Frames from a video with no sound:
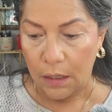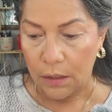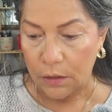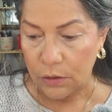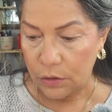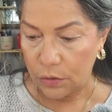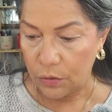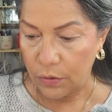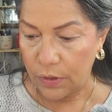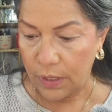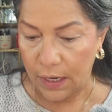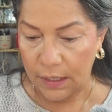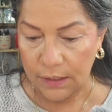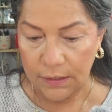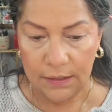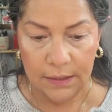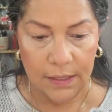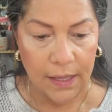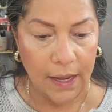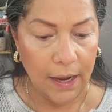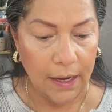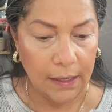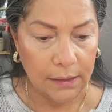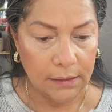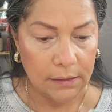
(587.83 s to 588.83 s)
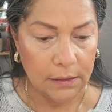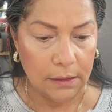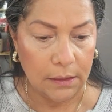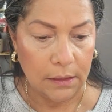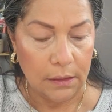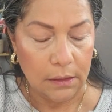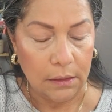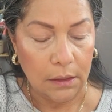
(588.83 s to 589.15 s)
So that's that.